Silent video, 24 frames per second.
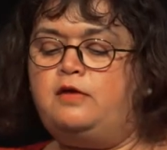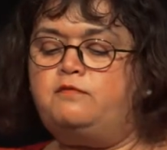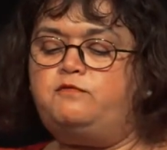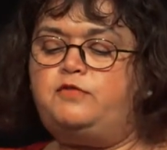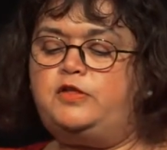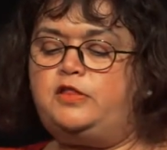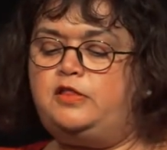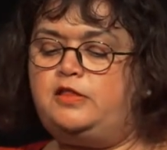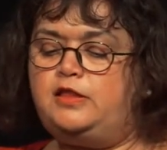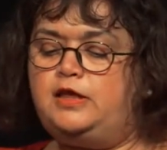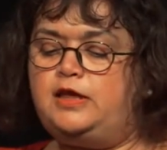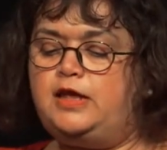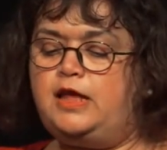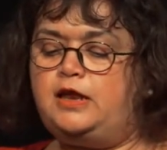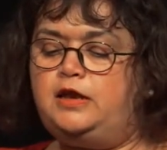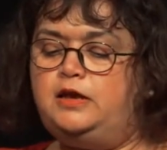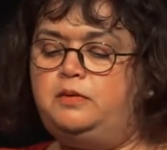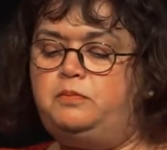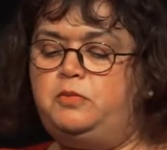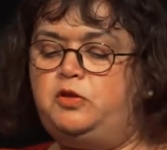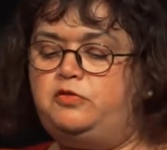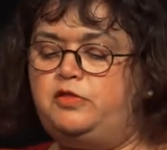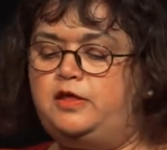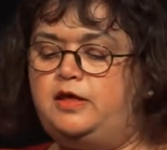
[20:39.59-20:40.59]
visiting any
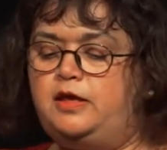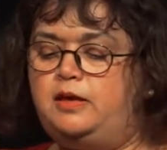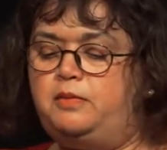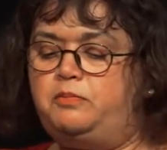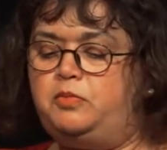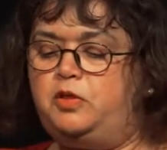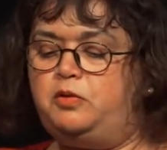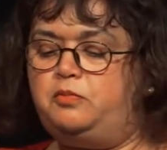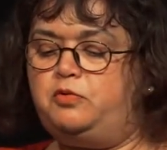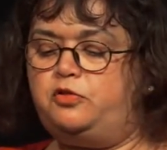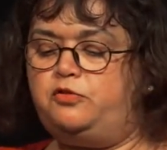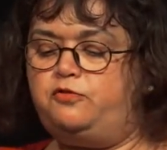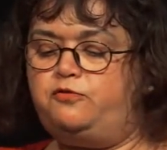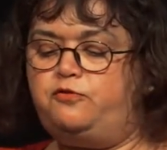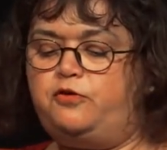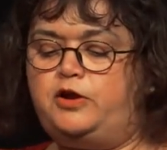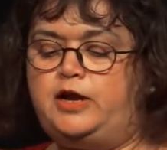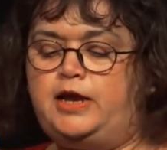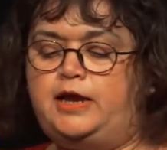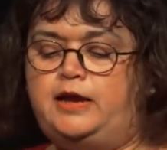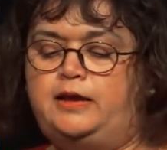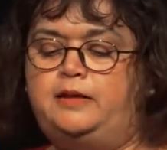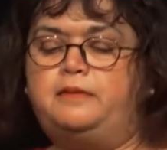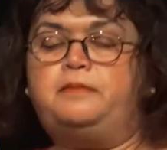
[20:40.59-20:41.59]
museum that was
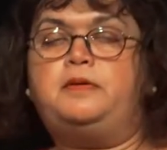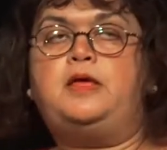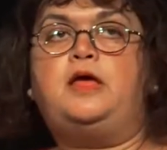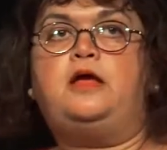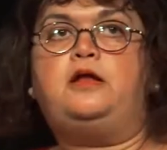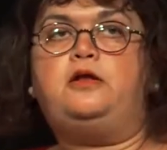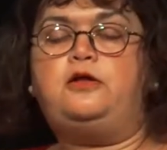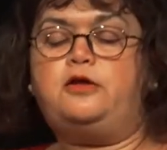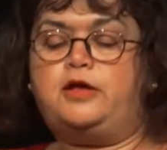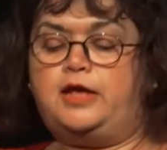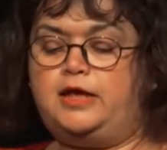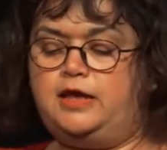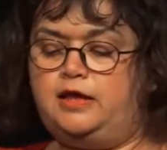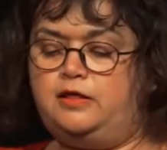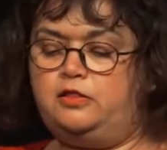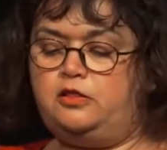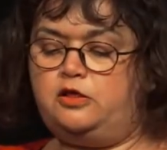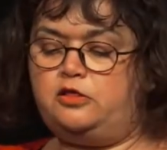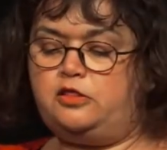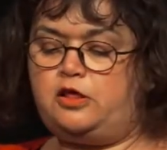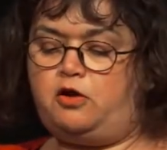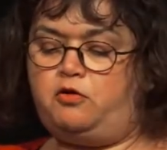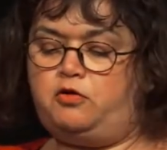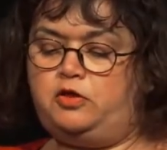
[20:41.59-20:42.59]
free, looking in the
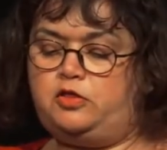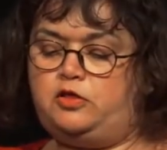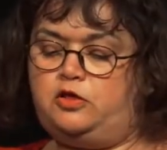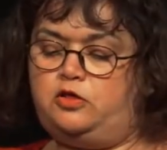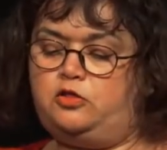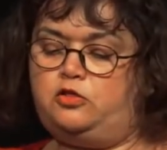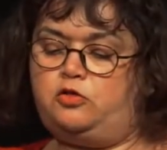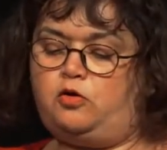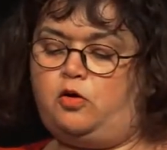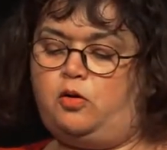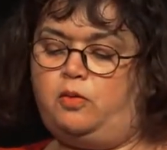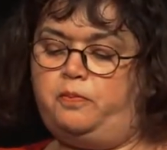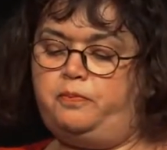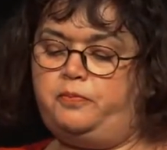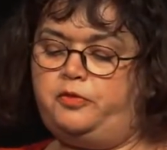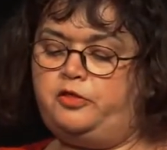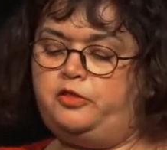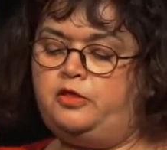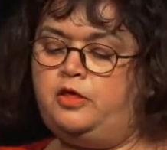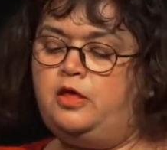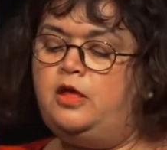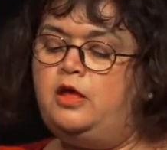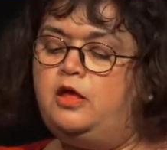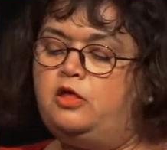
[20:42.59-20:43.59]
charity shops,